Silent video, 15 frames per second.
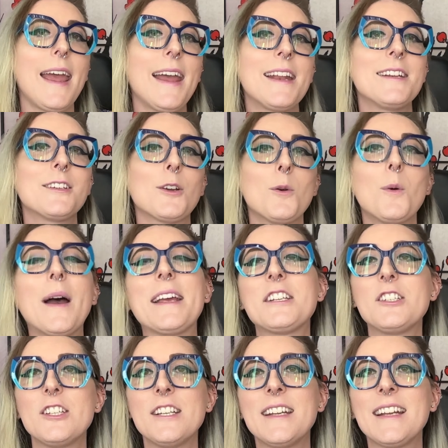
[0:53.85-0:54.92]
and
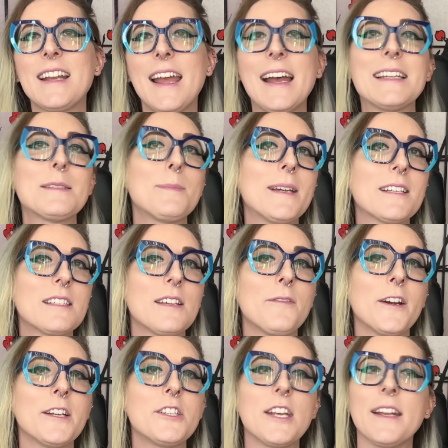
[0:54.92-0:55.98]
questioning aspects of
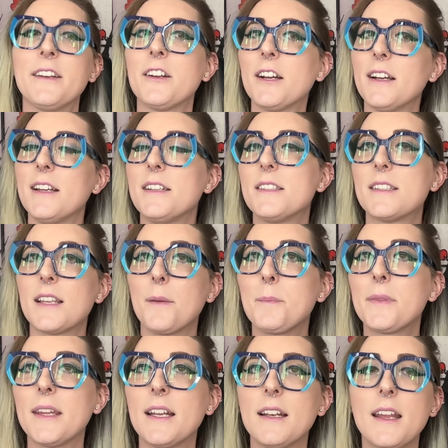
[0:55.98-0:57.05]
our gender is
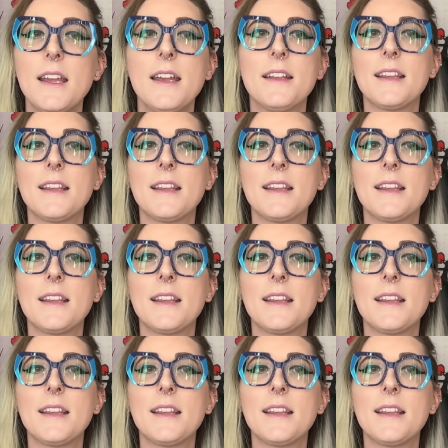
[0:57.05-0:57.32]
something